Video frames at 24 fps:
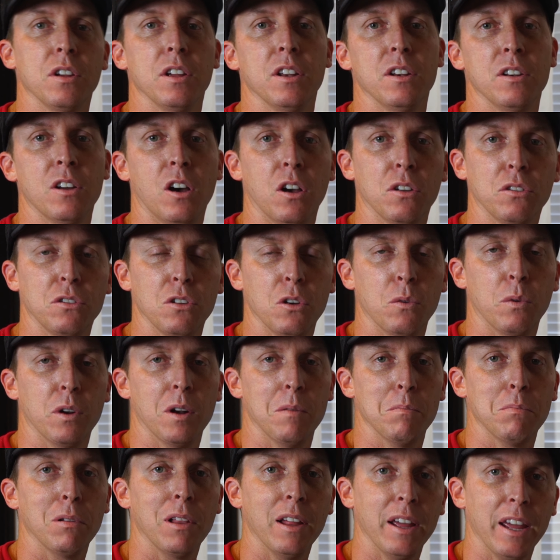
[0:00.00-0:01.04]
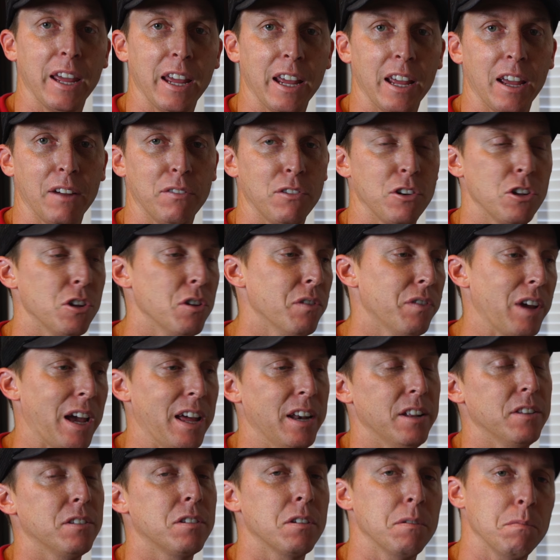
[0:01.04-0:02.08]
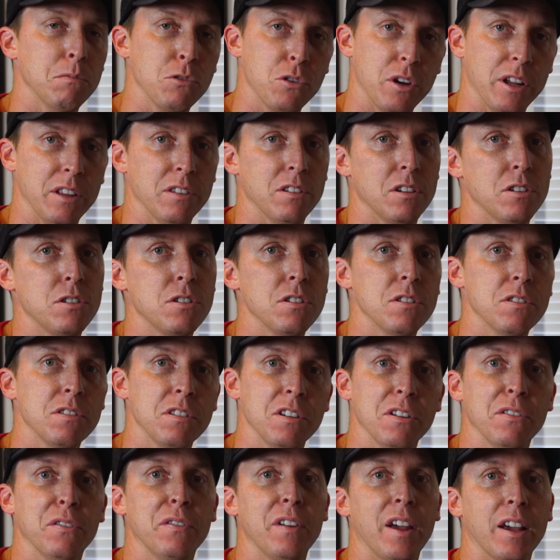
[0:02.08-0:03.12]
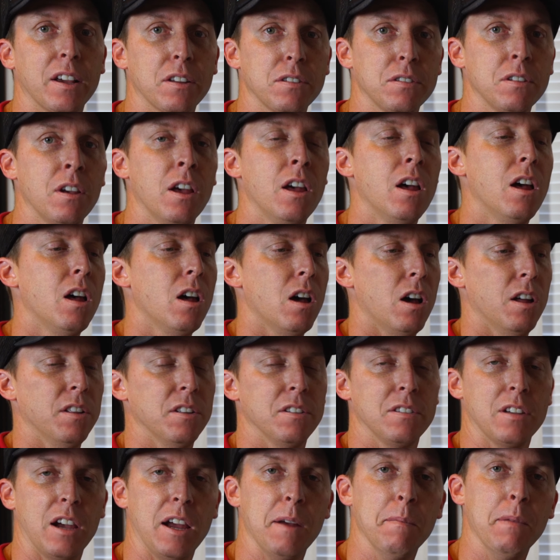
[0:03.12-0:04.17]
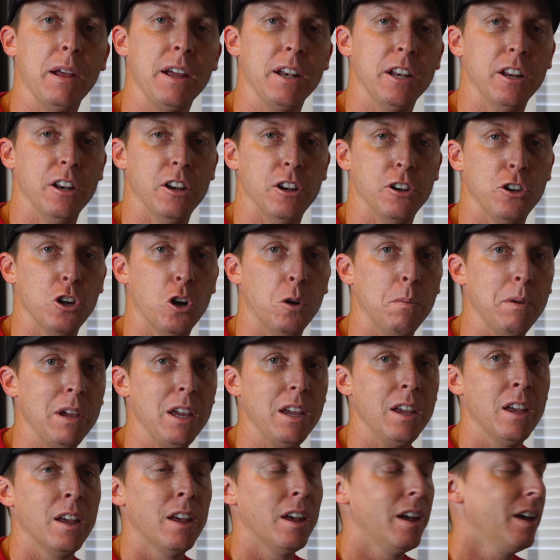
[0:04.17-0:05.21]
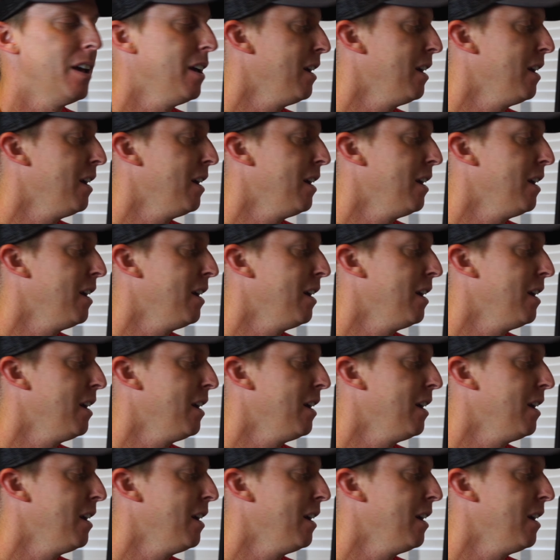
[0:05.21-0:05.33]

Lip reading: and also when I'm playing after you've added some transitions and effects on the timeline in Adobe.